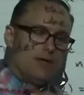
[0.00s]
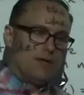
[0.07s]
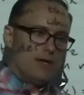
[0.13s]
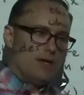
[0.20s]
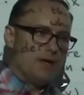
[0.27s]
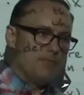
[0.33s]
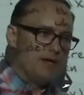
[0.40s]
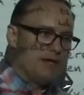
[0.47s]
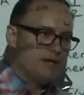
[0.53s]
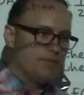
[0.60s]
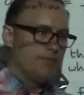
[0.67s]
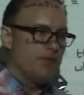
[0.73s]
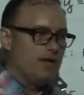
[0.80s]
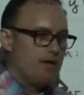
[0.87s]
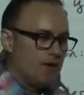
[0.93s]
coming into
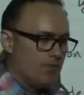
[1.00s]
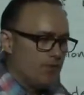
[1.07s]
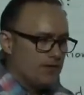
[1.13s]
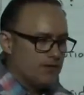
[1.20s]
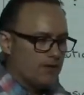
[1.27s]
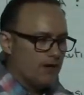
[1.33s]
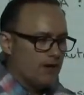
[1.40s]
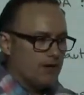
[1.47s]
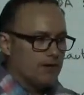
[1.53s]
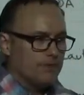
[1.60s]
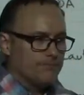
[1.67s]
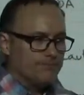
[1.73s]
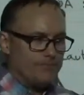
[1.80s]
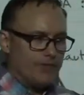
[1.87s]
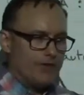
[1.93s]
play with
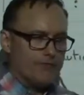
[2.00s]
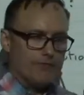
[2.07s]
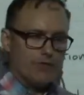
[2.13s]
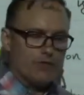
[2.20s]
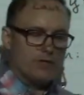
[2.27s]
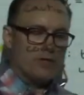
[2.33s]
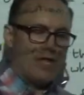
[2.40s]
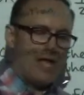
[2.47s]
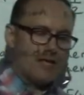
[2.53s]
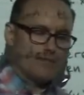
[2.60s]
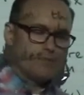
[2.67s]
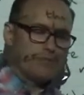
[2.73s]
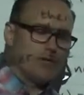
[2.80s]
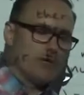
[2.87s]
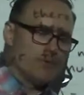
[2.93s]
our vertical
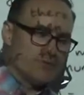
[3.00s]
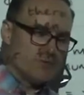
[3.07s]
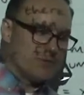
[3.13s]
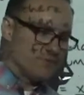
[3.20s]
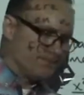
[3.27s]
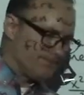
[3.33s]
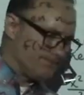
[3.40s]
asymptotes.